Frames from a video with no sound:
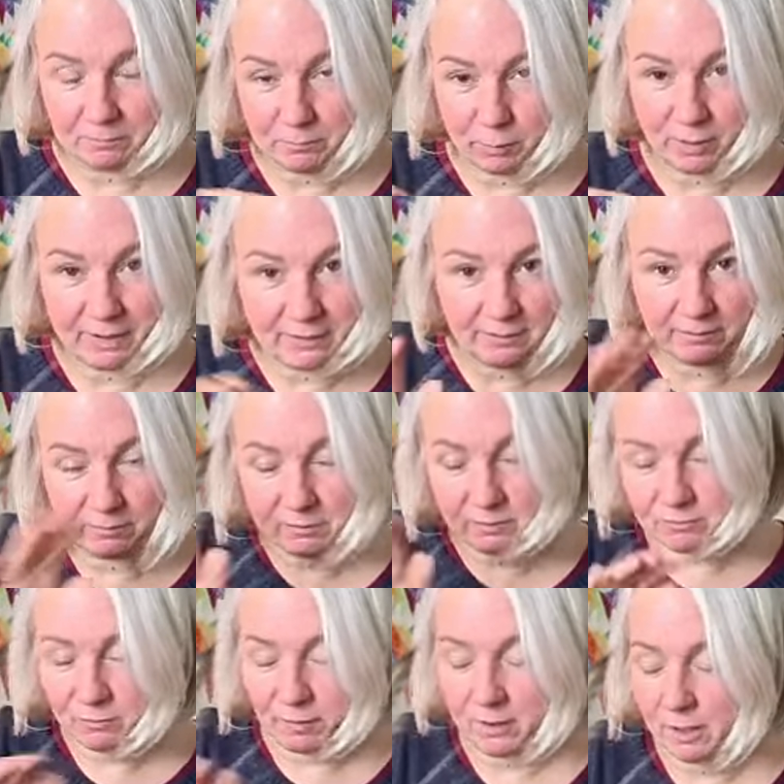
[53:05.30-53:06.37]
braise,
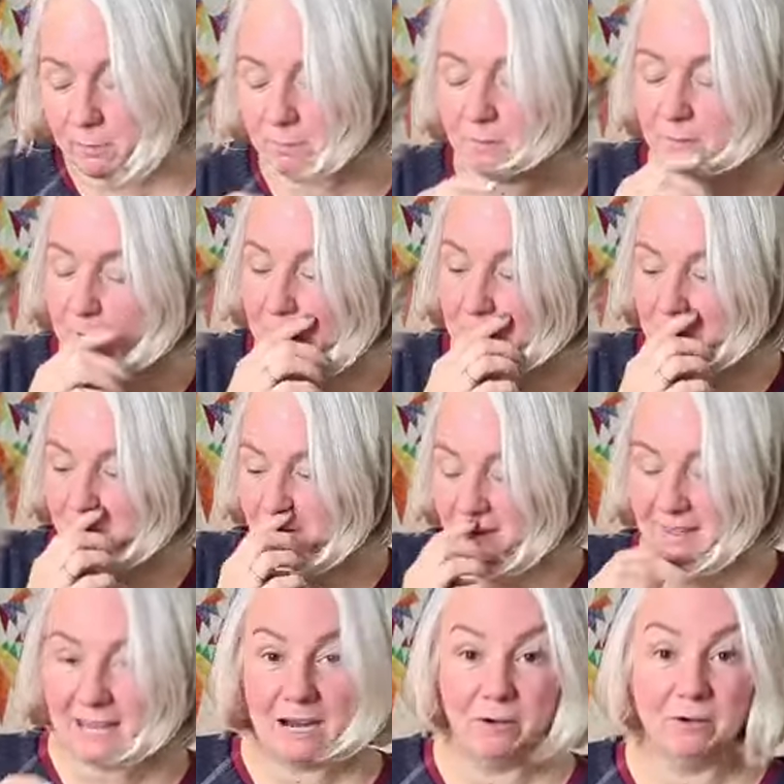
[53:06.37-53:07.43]
fry up onions
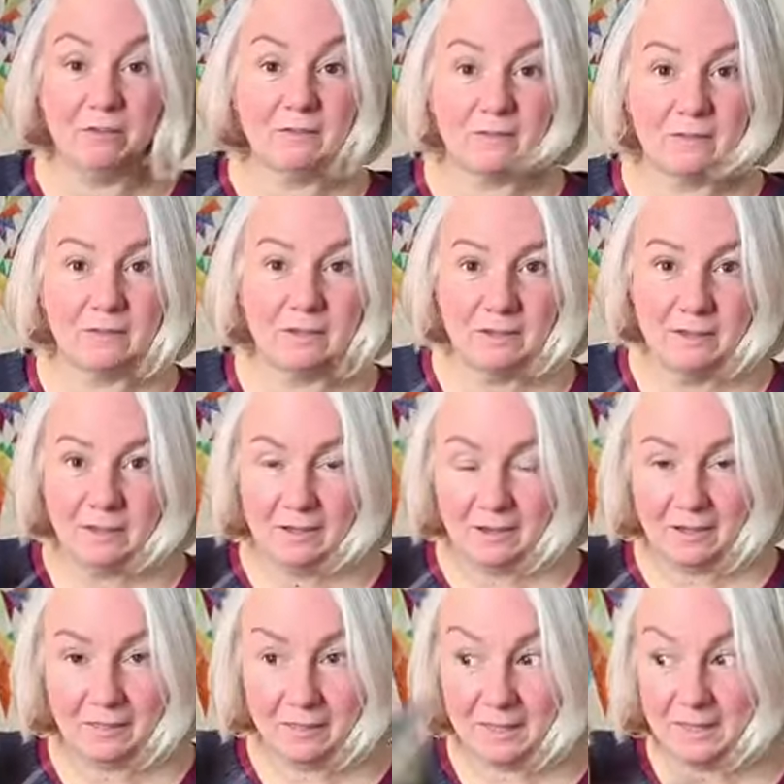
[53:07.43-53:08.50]
and carrots,
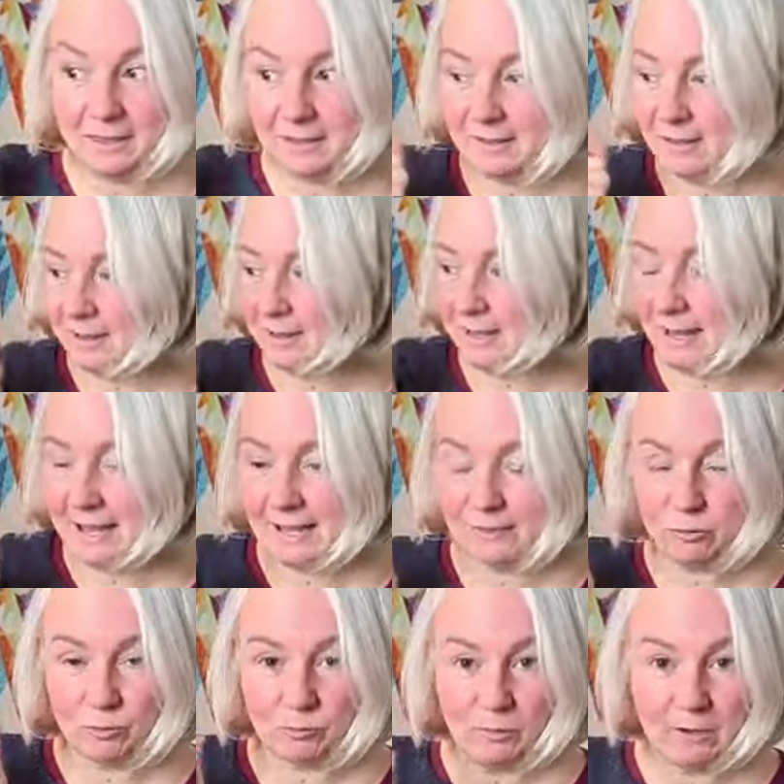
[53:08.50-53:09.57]
and then
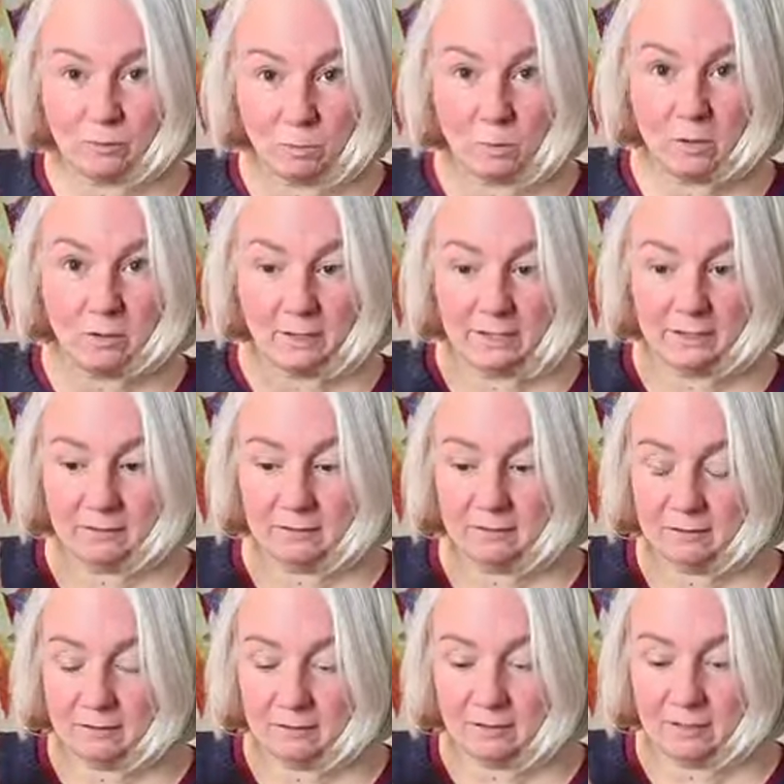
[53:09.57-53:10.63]
add red wine
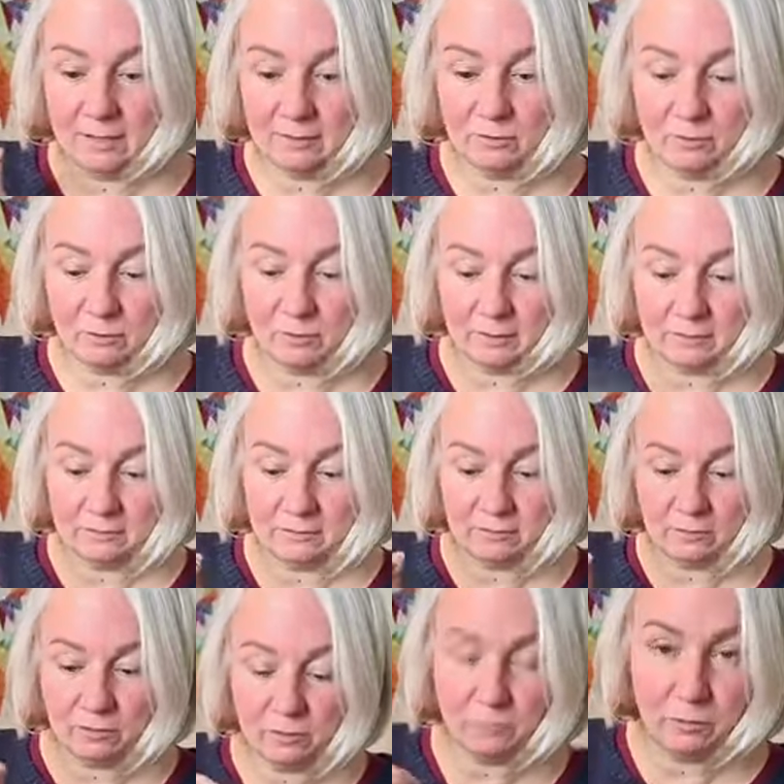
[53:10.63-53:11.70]
into it
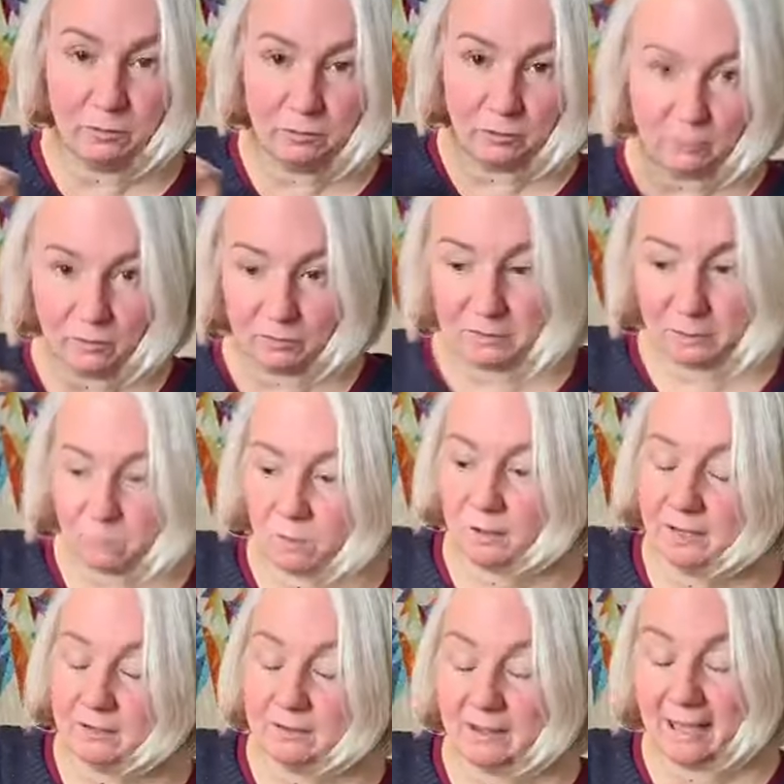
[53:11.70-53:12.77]
to reduce the red
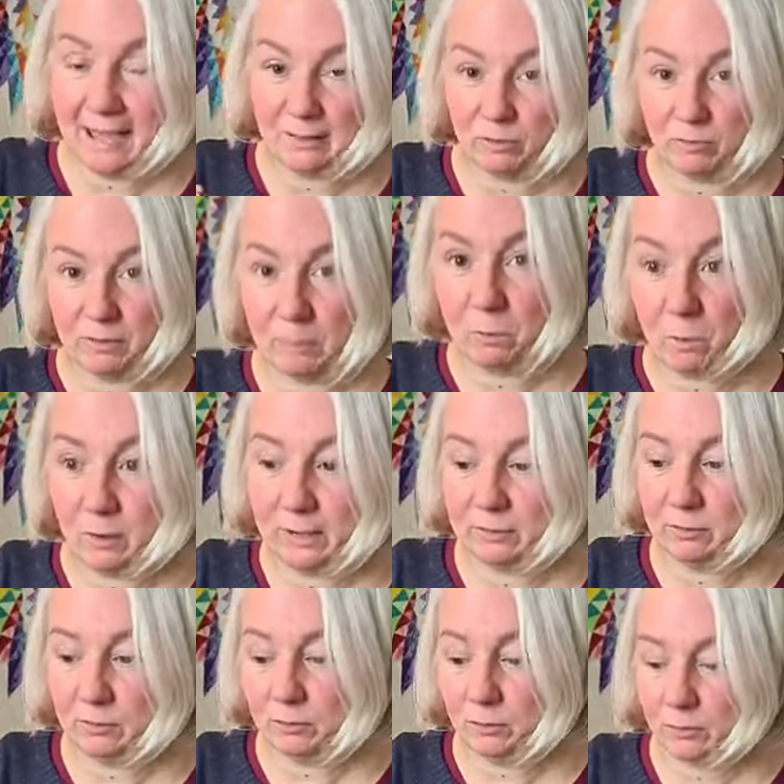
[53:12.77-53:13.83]
wine. Add the red
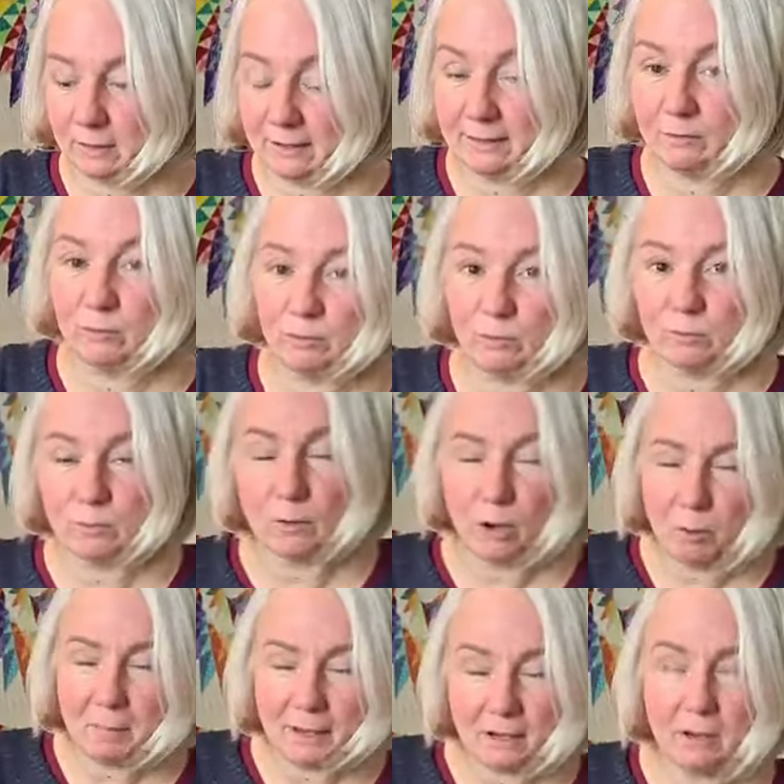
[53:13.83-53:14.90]
wine to the lentils.
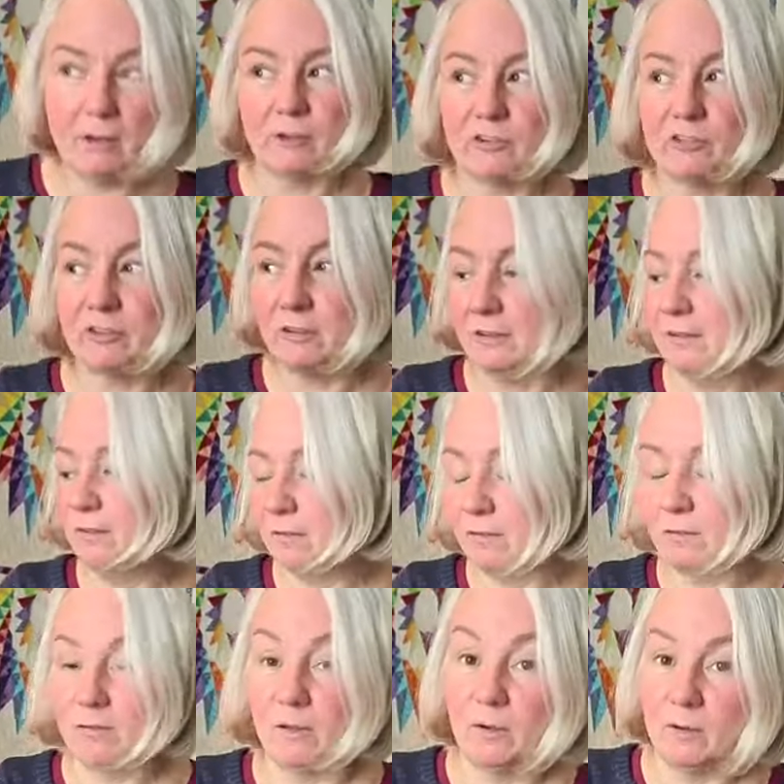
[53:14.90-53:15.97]
Oh my gosh,
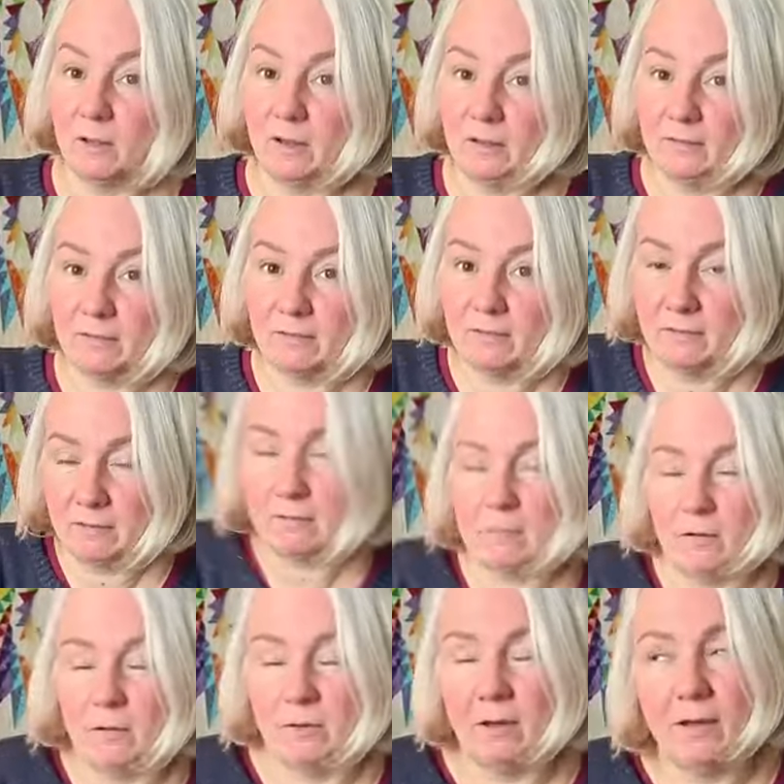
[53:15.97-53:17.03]
so nice,
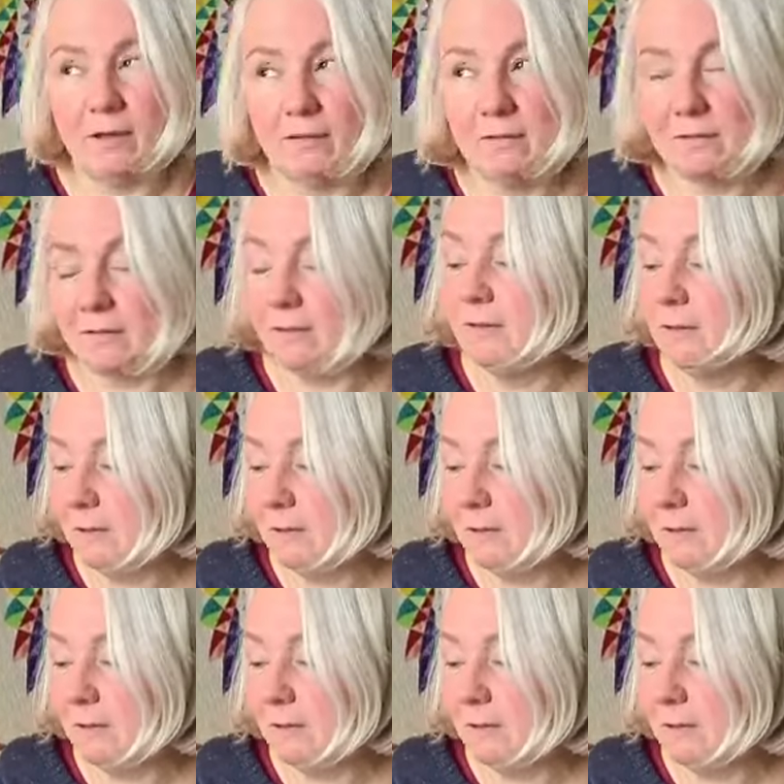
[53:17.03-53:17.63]
so nice.